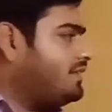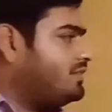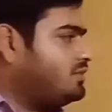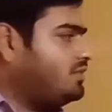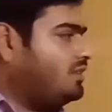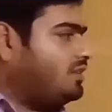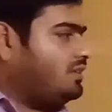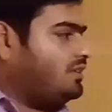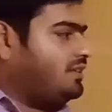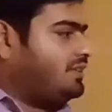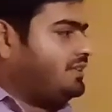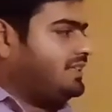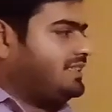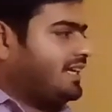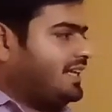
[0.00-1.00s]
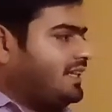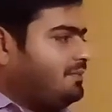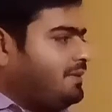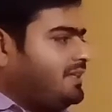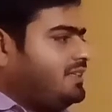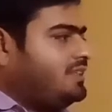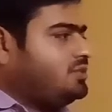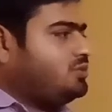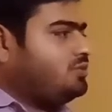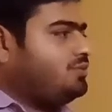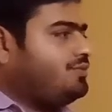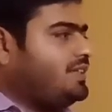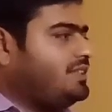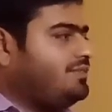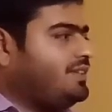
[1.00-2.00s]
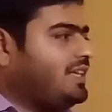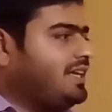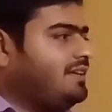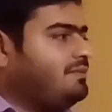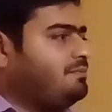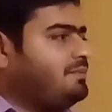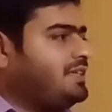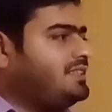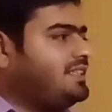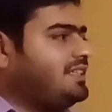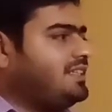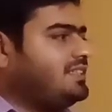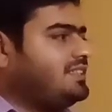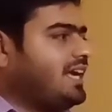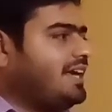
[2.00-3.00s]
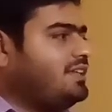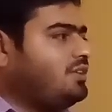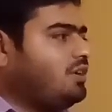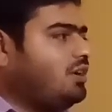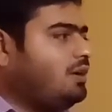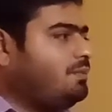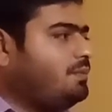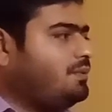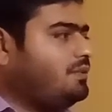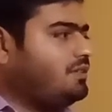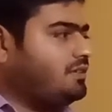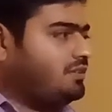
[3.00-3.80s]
So these are the methods through which we can measure the size of,